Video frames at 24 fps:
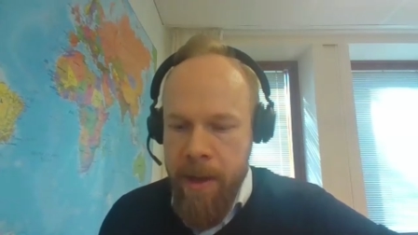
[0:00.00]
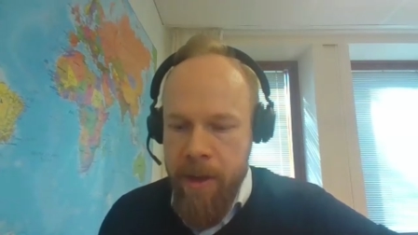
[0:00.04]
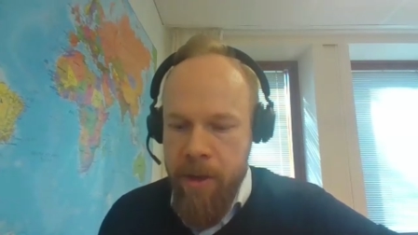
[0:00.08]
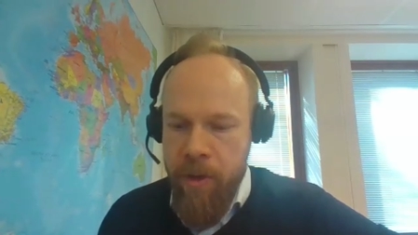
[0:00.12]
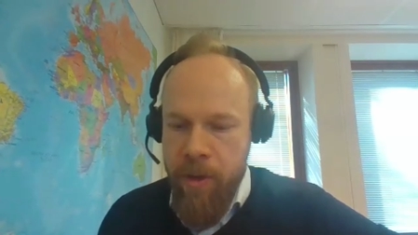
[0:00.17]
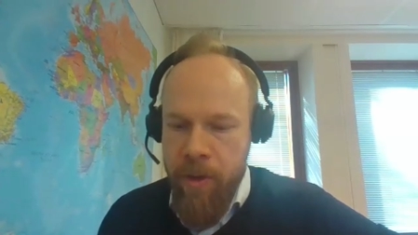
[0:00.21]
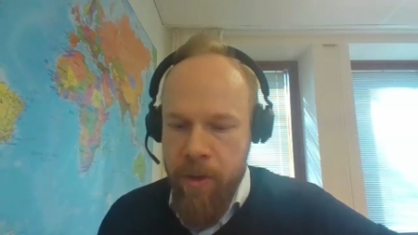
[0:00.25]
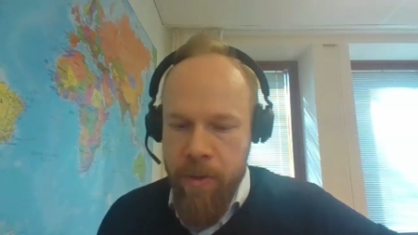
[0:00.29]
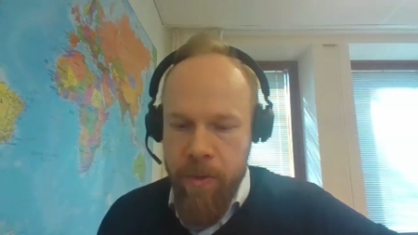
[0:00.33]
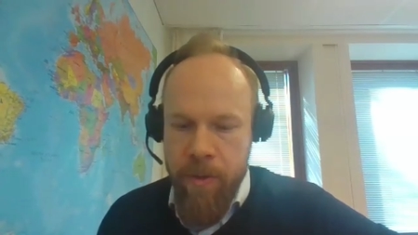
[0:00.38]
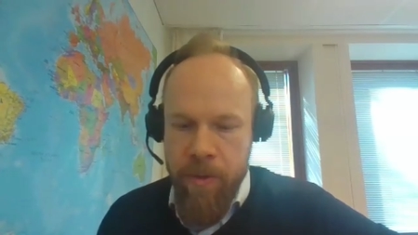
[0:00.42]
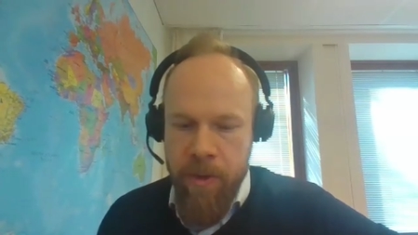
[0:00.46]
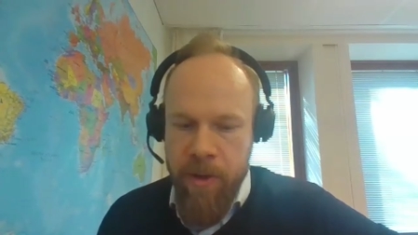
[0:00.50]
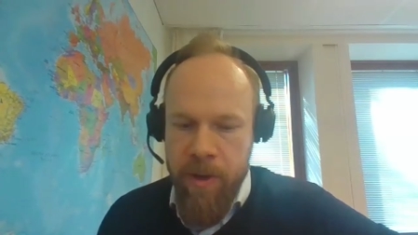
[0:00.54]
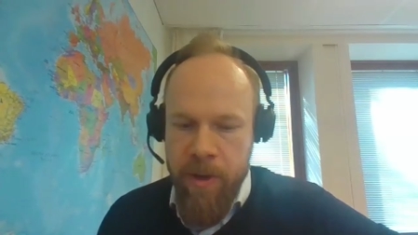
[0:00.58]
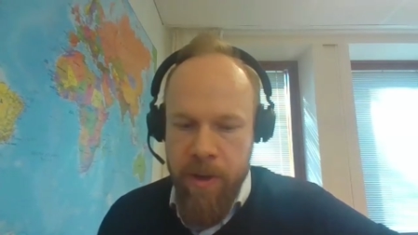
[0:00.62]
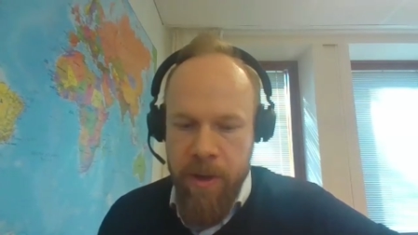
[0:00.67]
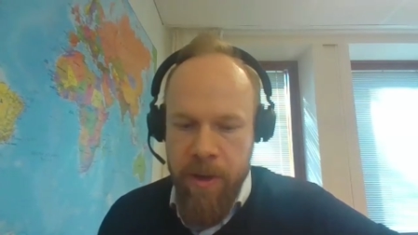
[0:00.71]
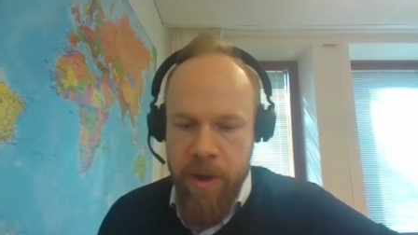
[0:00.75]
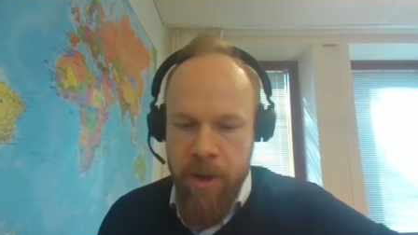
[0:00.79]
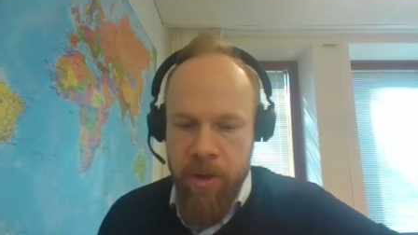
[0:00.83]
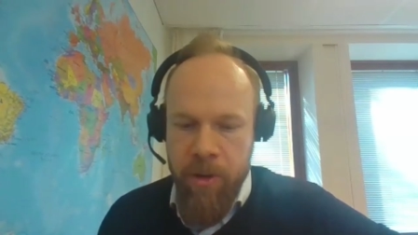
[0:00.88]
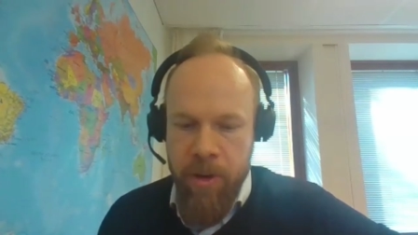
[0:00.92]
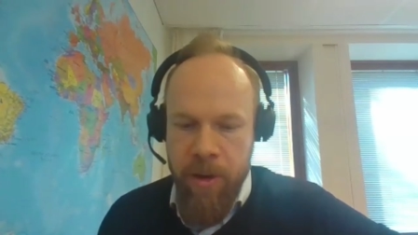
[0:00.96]
to use
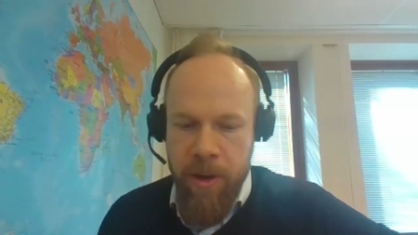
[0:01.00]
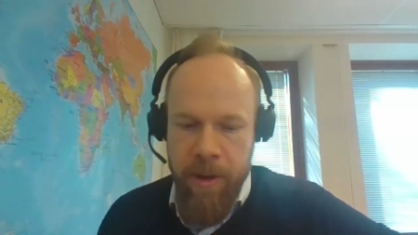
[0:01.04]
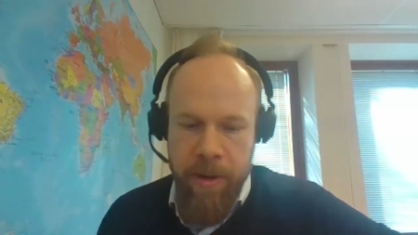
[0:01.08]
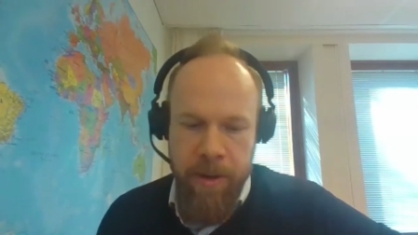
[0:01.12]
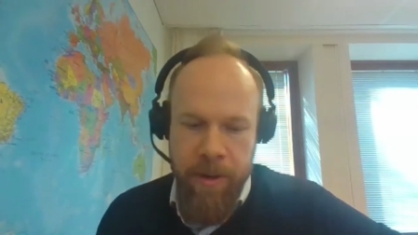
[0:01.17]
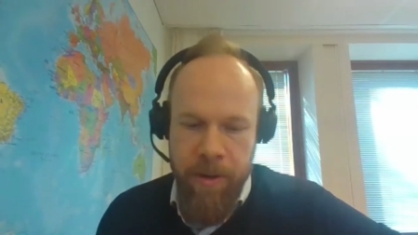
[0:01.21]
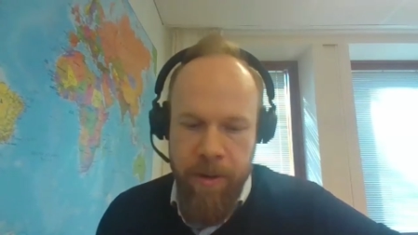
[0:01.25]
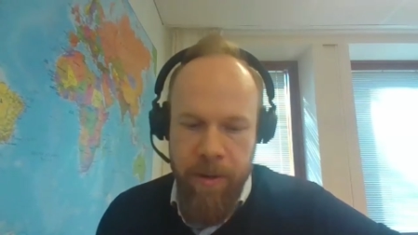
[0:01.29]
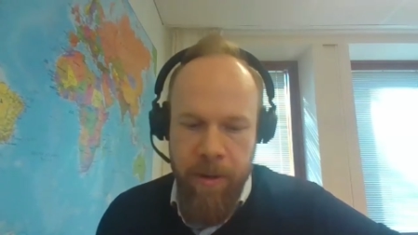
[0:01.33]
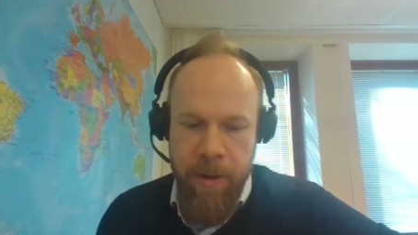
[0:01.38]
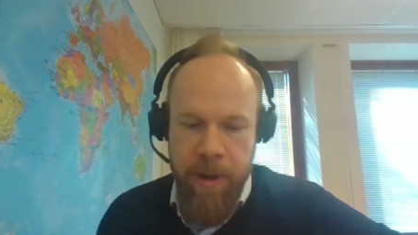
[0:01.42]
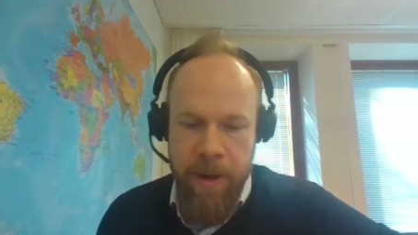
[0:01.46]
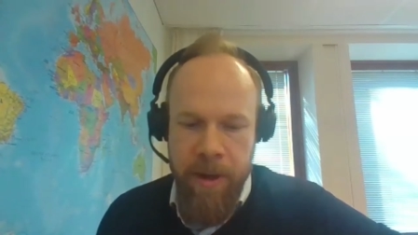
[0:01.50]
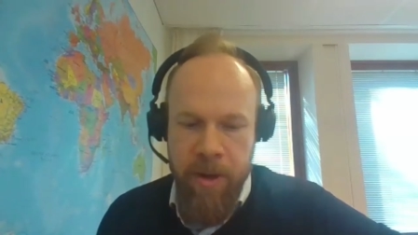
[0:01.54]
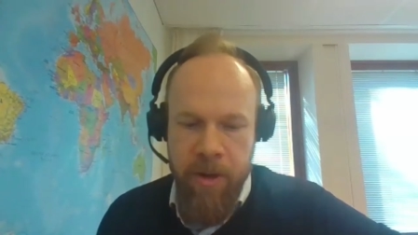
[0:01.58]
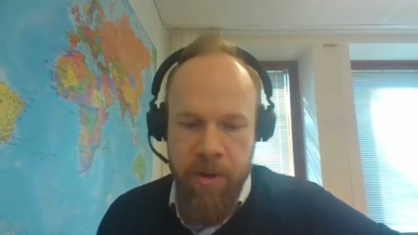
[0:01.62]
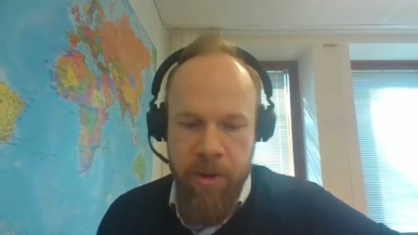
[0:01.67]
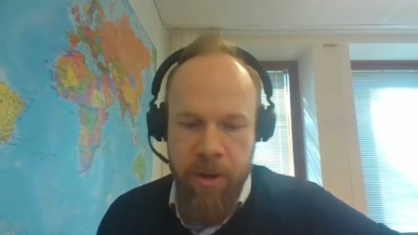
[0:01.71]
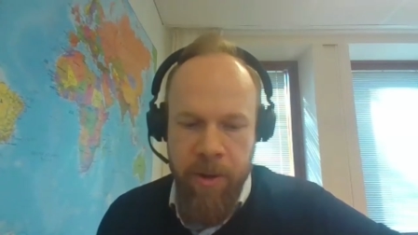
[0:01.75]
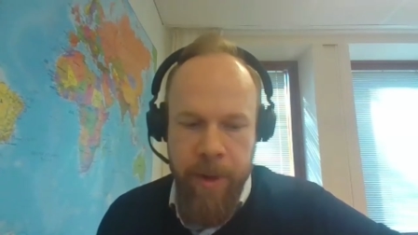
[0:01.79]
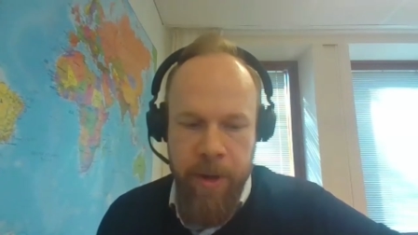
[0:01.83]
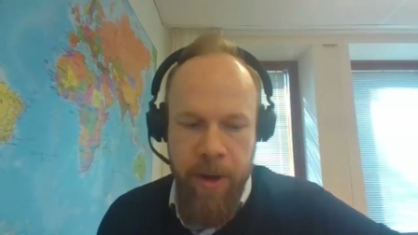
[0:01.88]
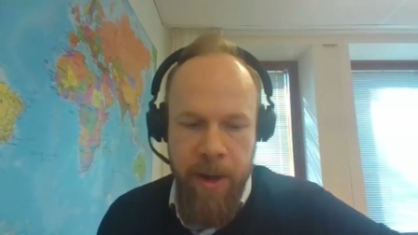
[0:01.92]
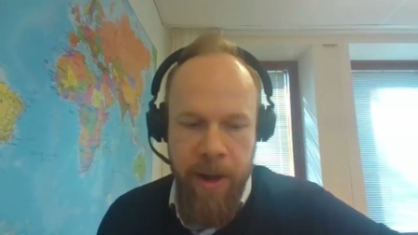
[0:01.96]
distri- you know, a
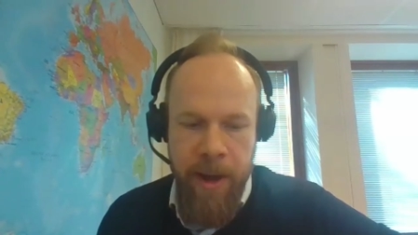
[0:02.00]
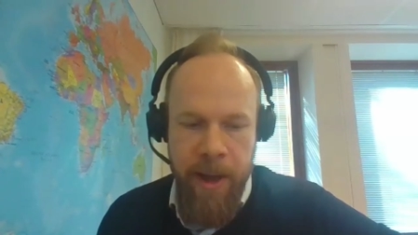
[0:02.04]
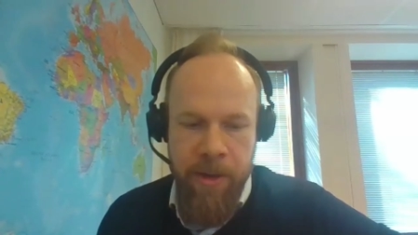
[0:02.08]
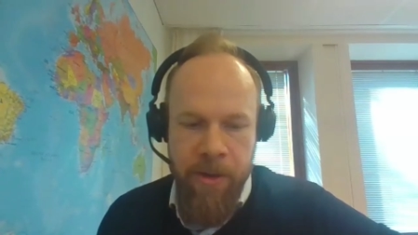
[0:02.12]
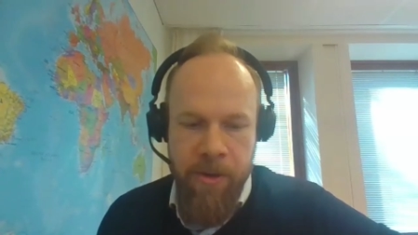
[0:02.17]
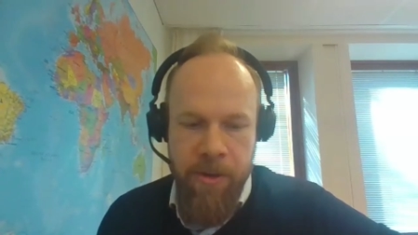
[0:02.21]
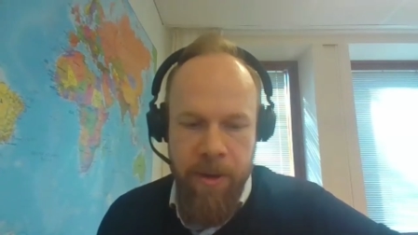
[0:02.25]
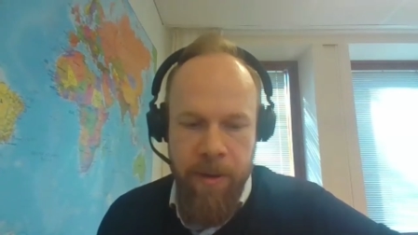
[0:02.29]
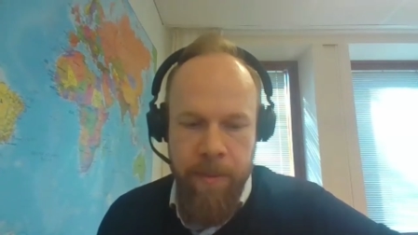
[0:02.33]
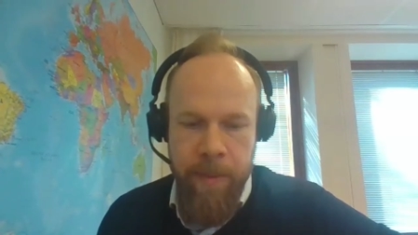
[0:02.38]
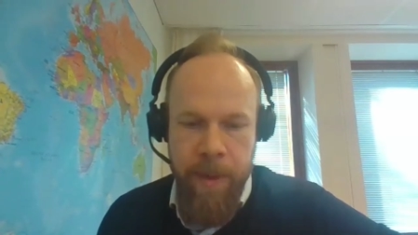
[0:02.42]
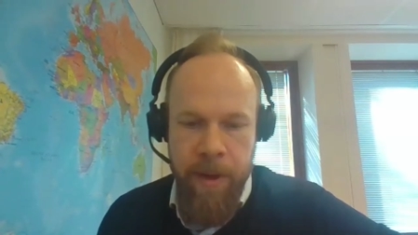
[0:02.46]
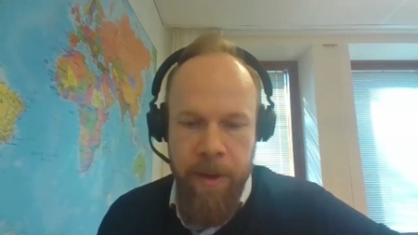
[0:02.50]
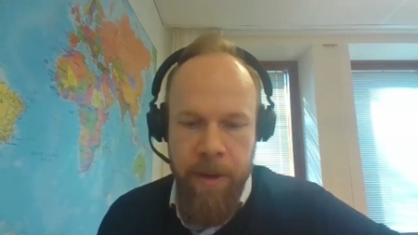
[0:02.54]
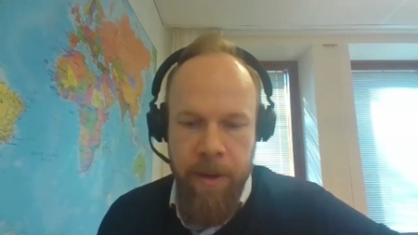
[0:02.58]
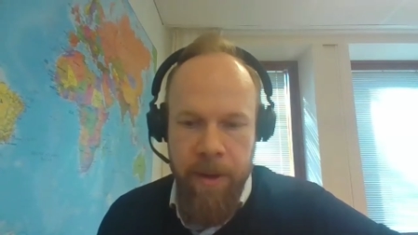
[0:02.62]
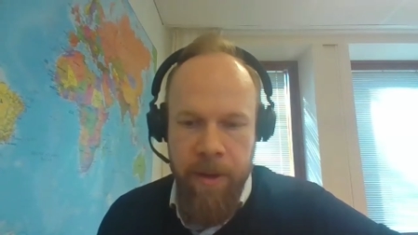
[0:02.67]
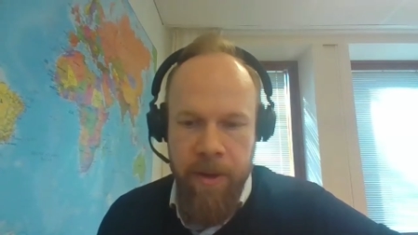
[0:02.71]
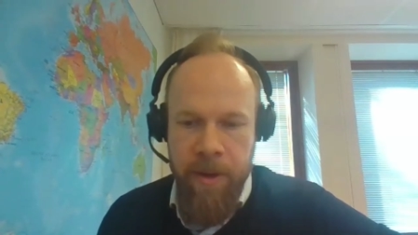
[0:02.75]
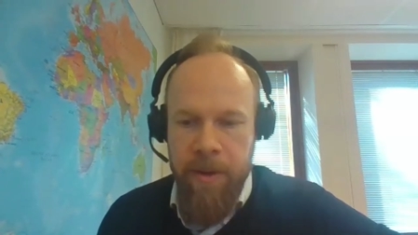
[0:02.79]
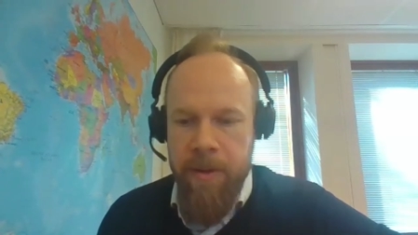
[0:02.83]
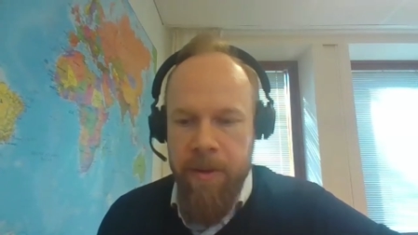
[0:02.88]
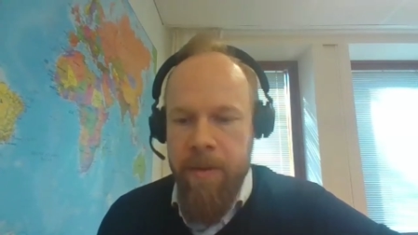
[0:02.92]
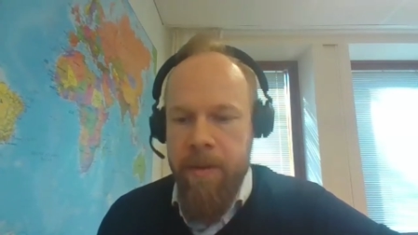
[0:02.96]
distributed ledger
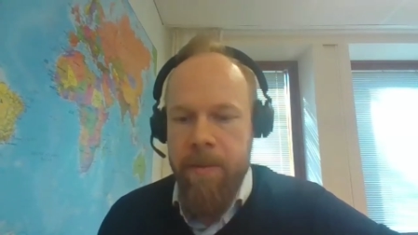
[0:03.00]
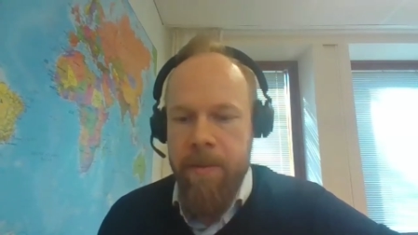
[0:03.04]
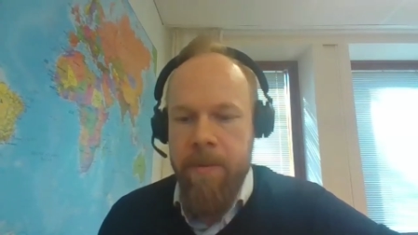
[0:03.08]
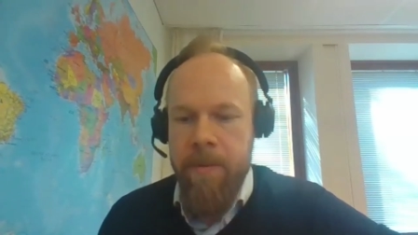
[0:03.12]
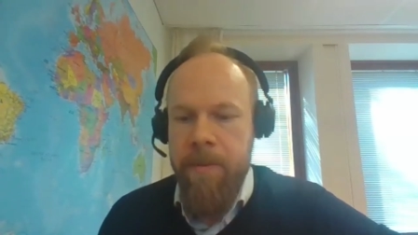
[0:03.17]
because